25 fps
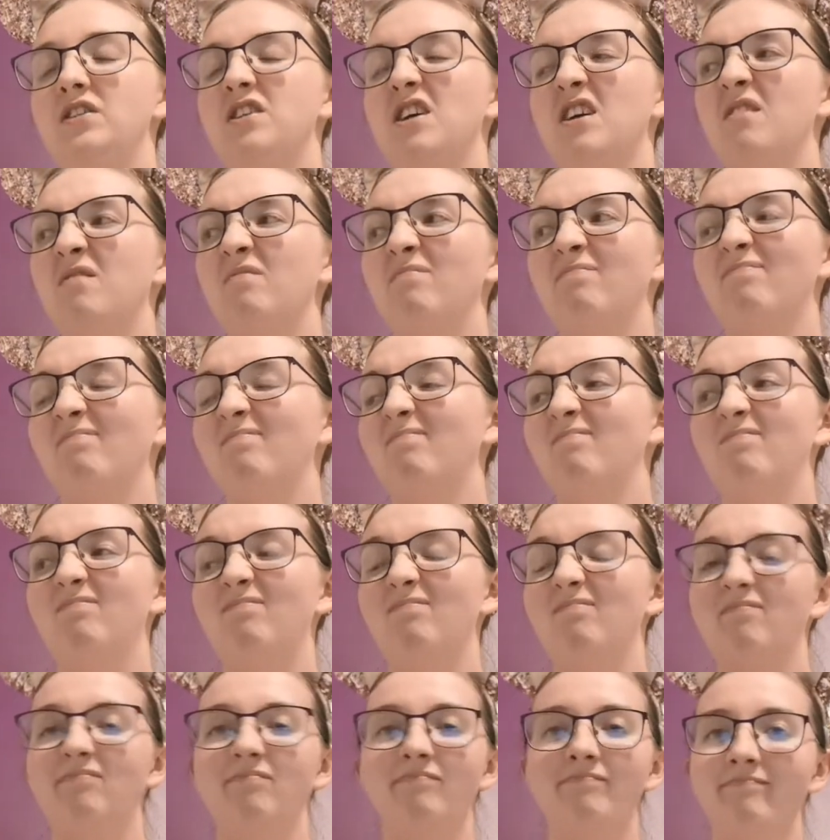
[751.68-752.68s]
don't
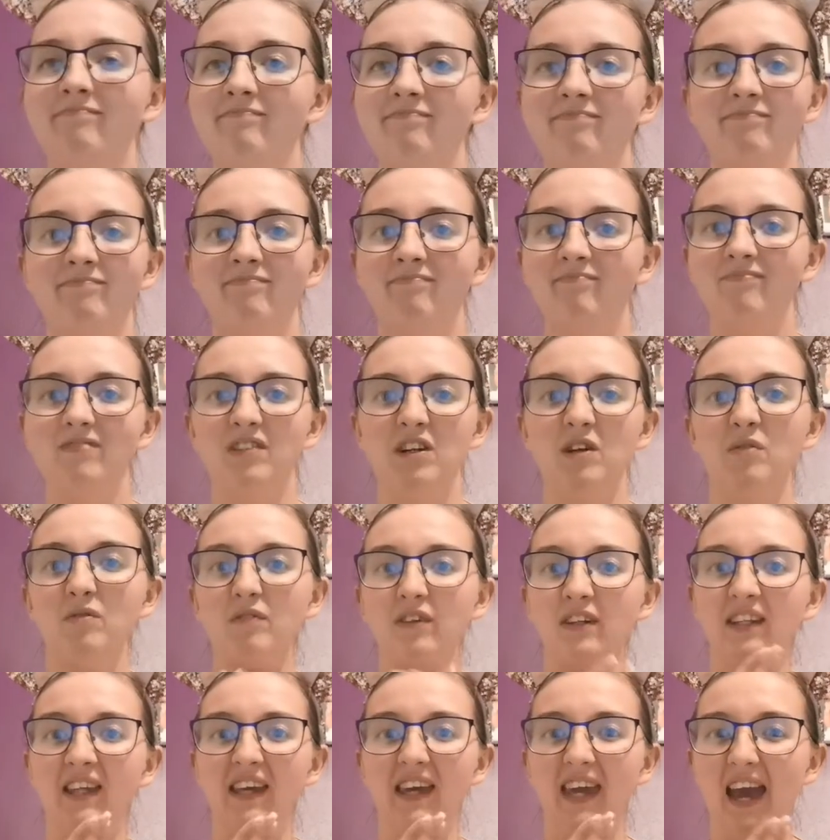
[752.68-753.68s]

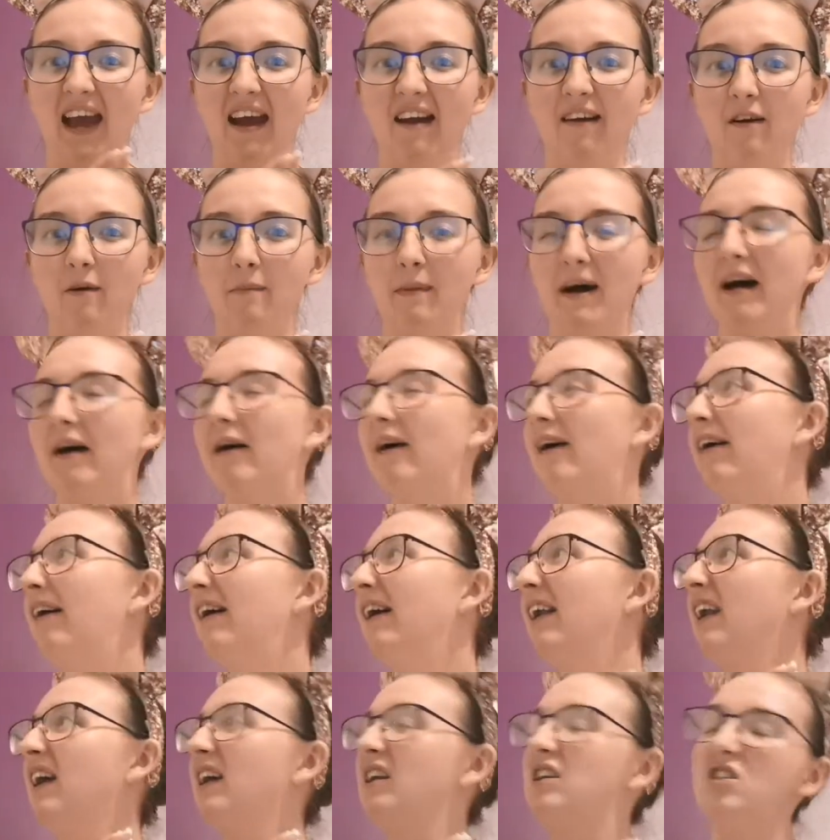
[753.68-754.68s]
really care about her,
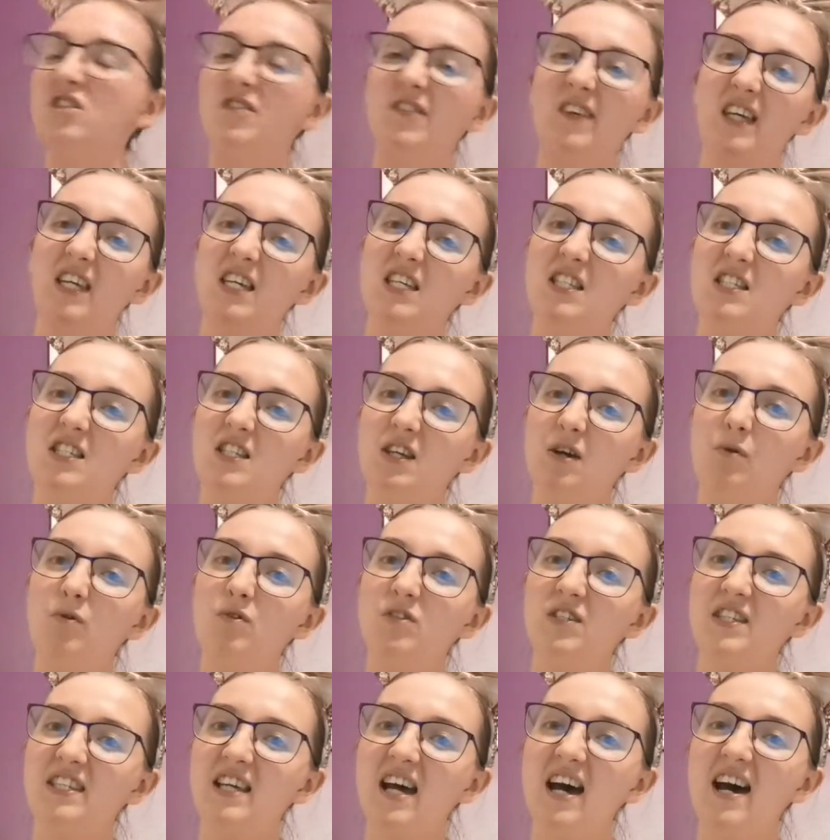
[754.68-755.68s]
and I just think it's so
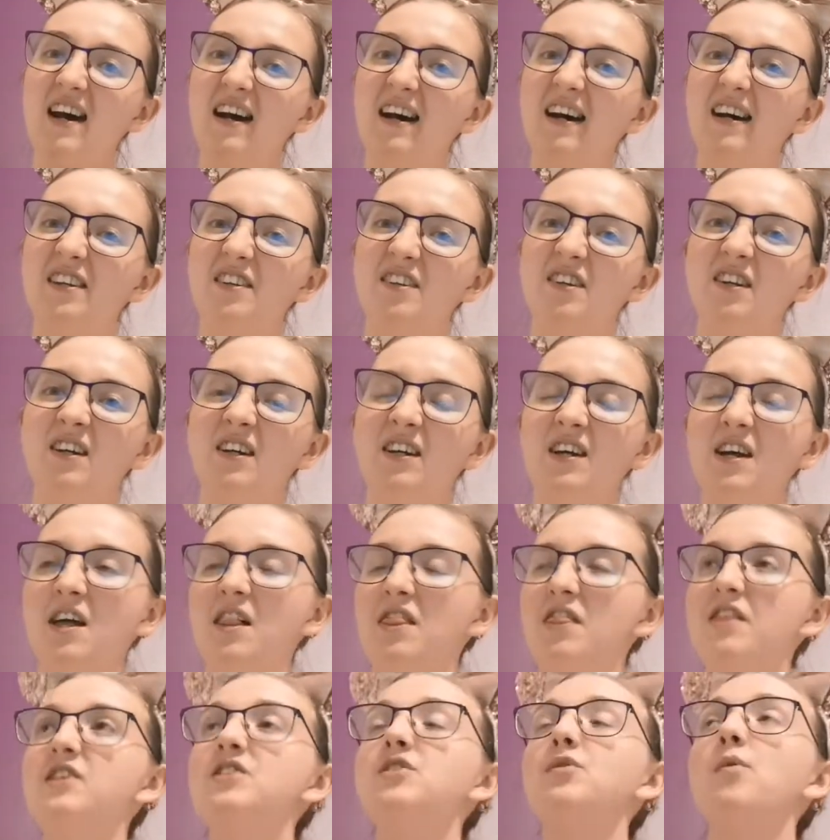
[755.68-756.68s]
sad.
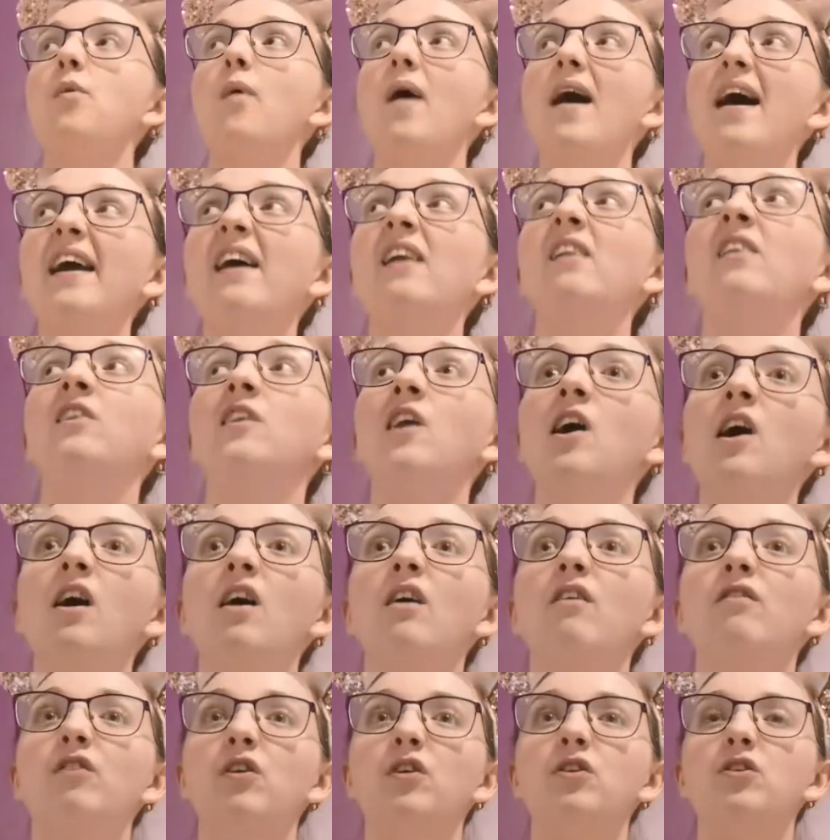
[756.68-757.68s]
There's quite a
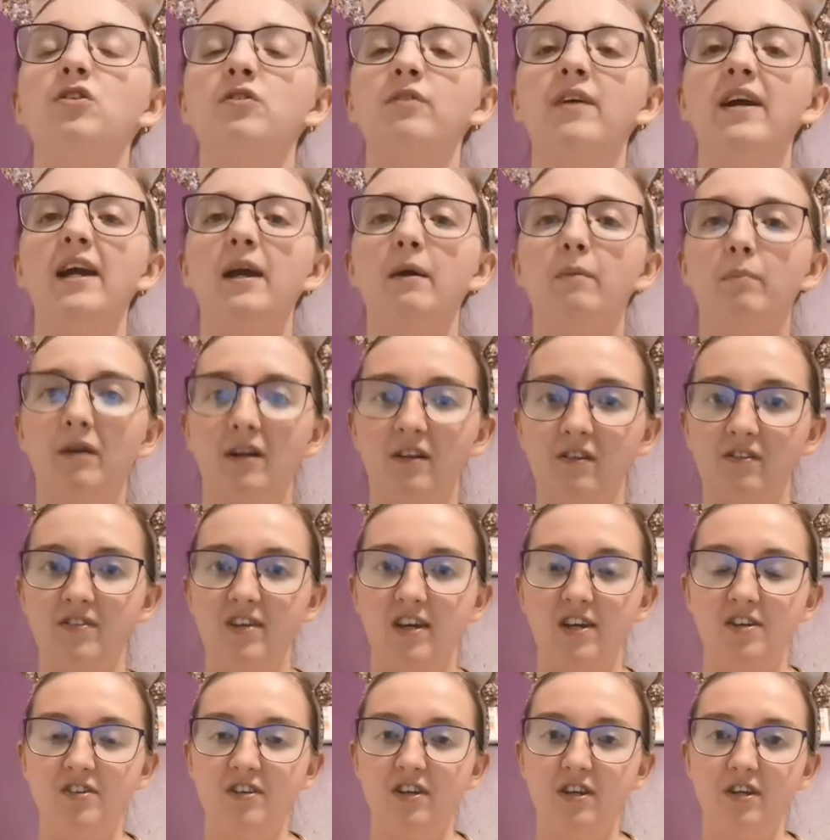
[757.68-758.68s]
lot of underrated
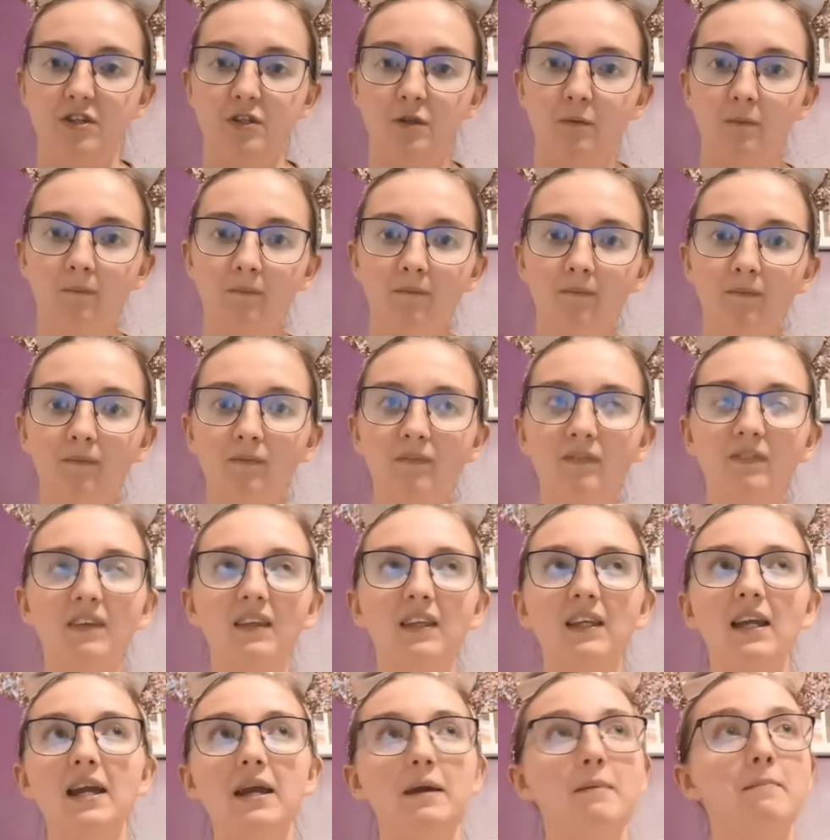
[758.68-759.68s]
princesses,
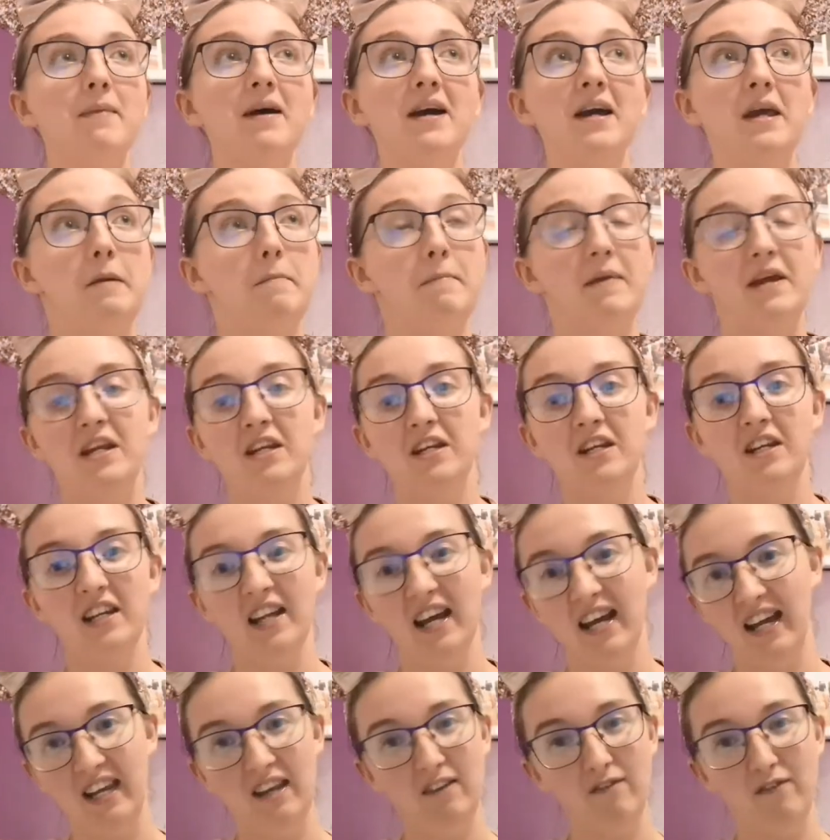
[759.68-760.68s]
in my opinion.
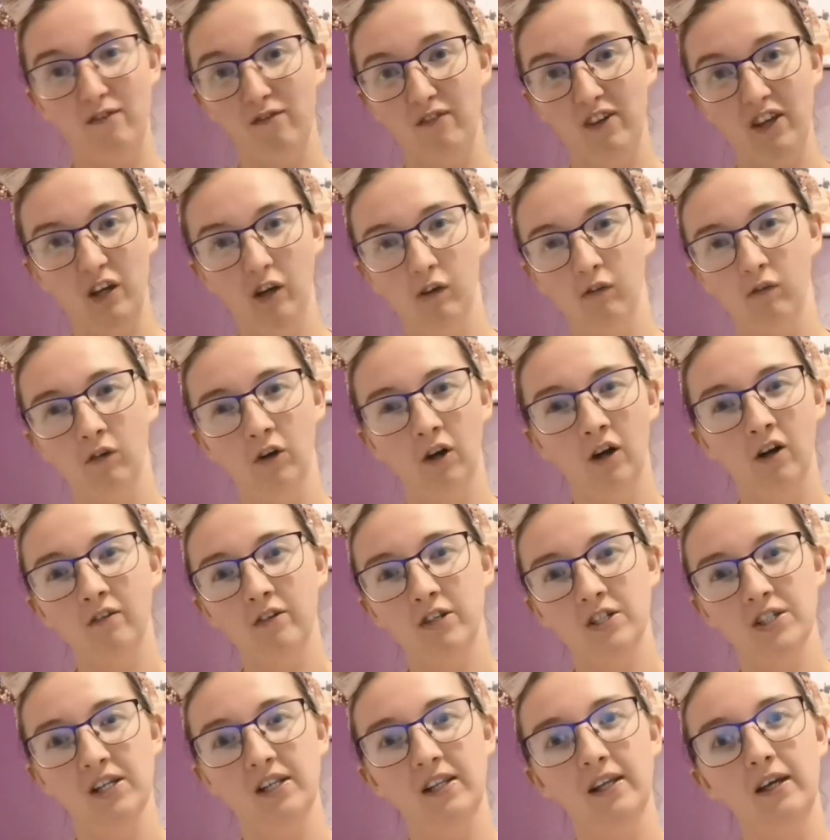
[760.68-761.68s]
I even think
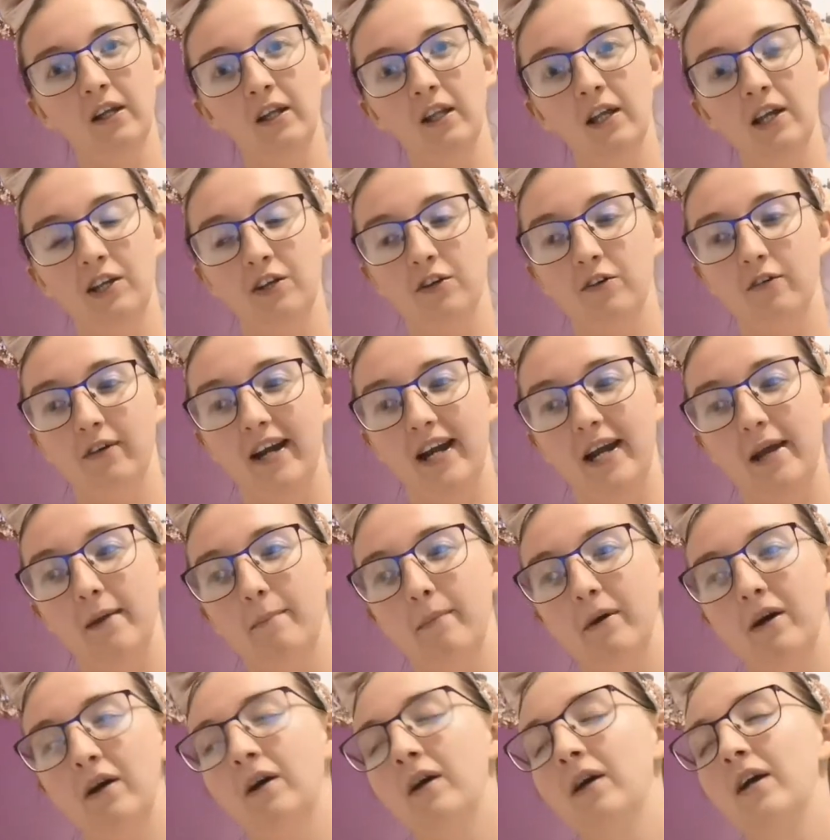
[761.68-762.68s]
Aurora's a little
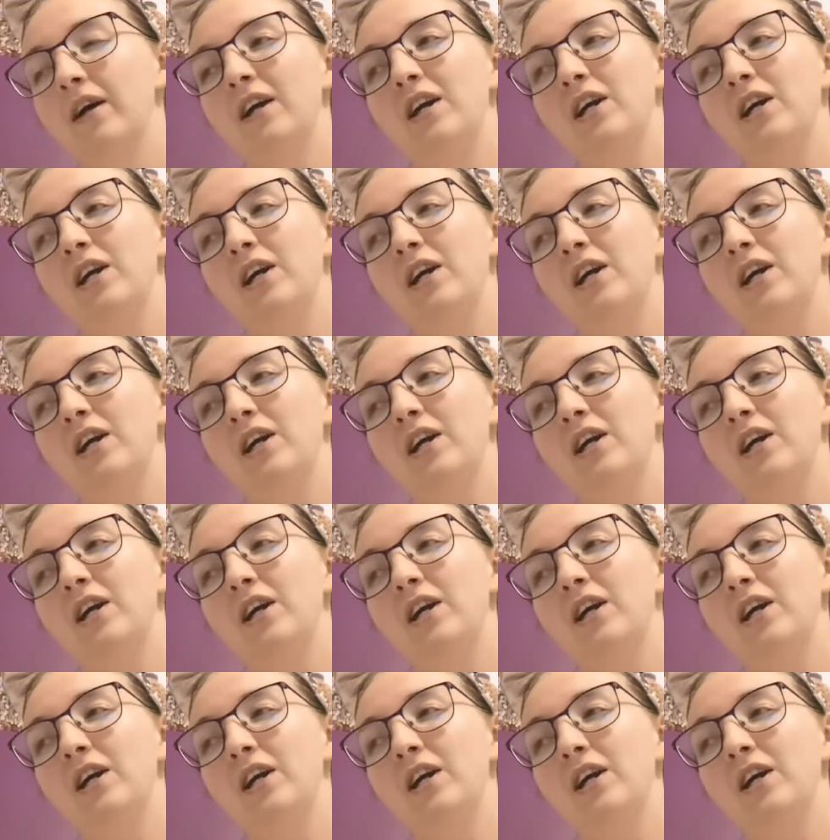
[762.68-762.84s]
underrated, but